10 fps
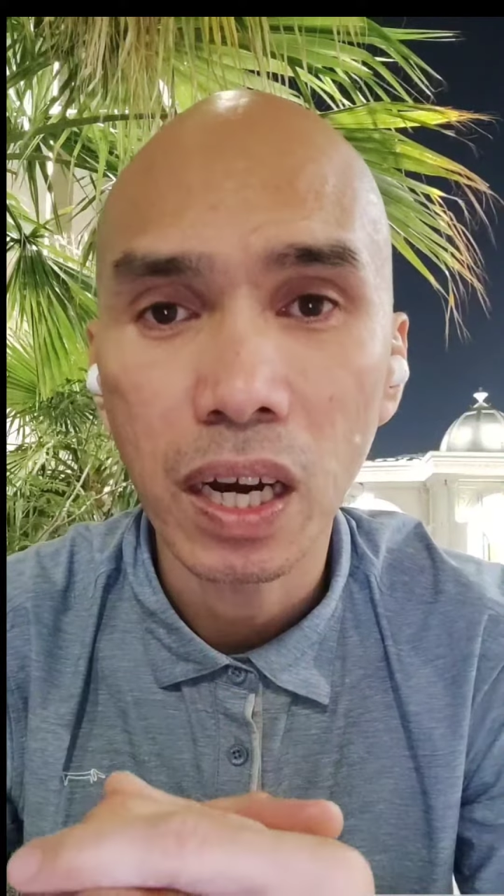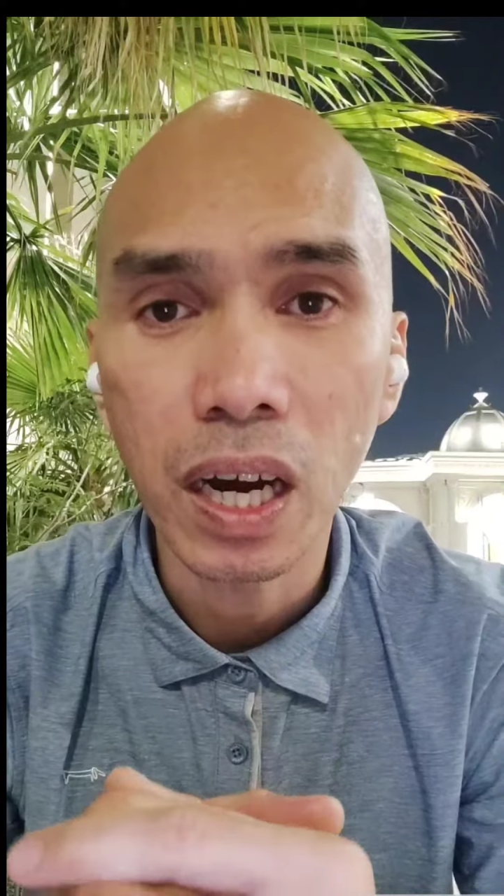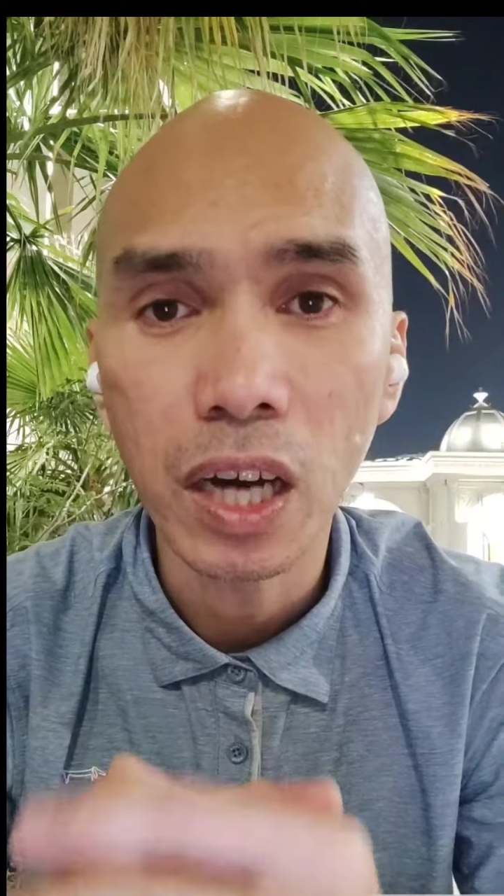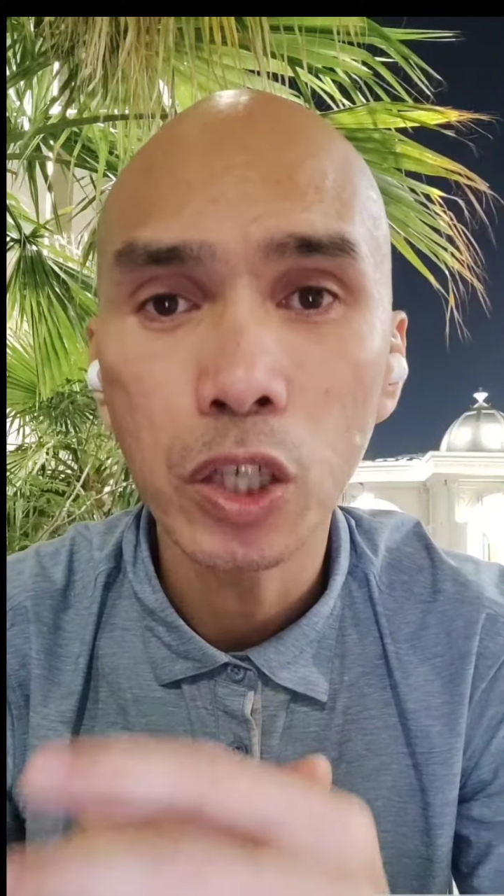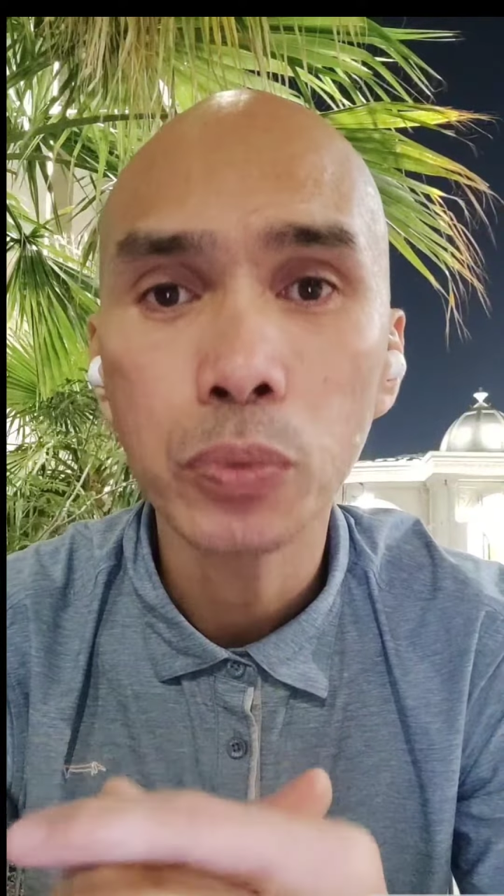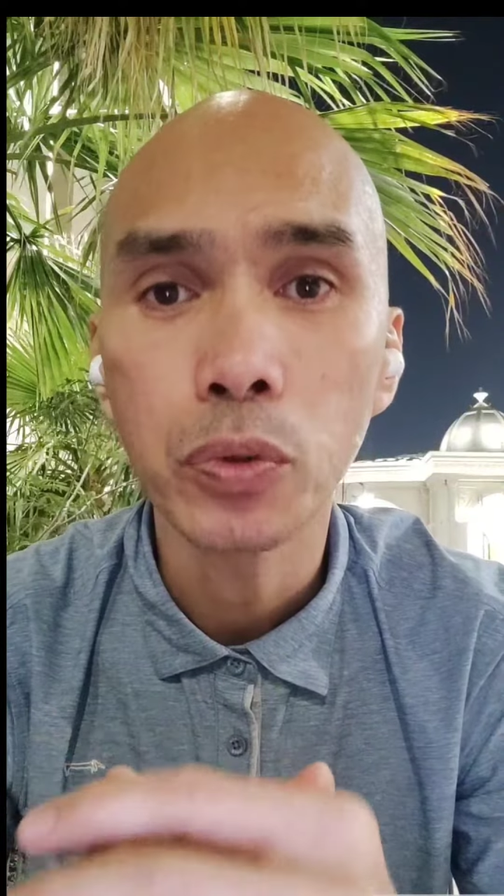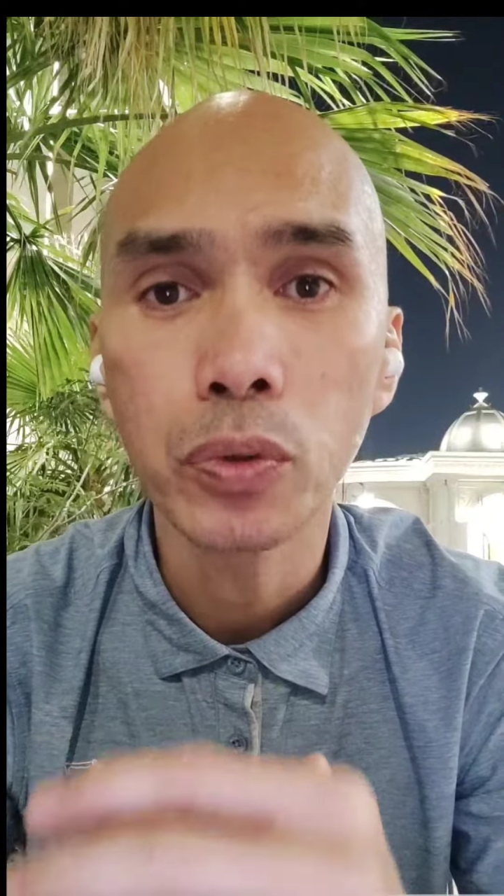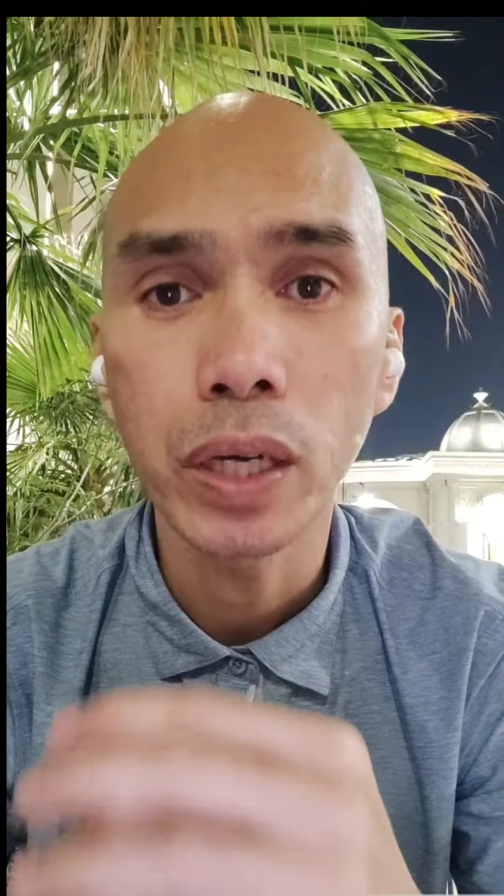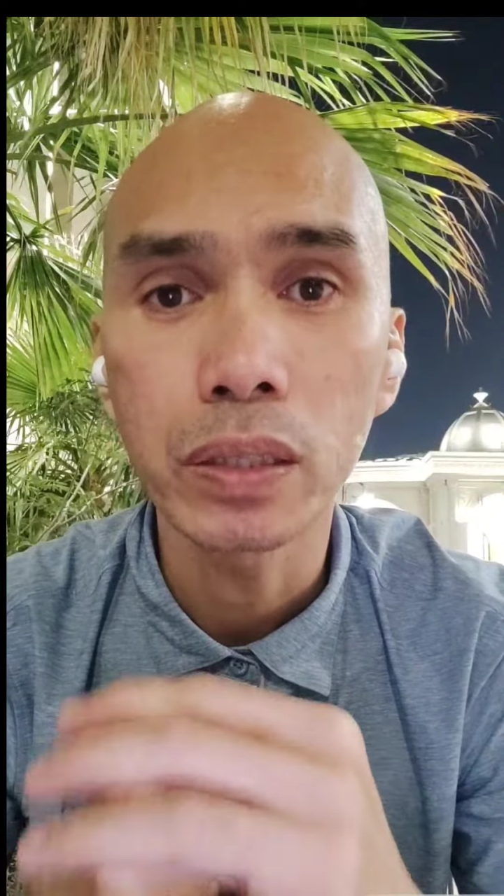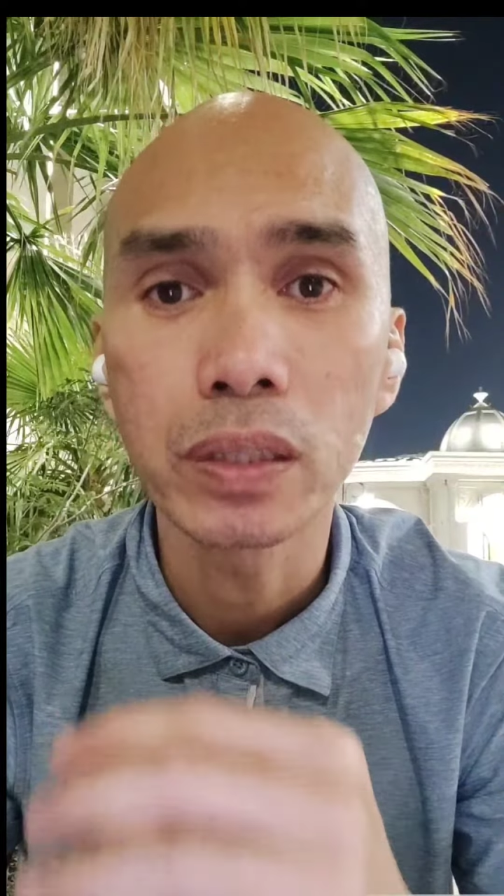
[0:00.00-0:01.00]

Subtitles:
I hope you get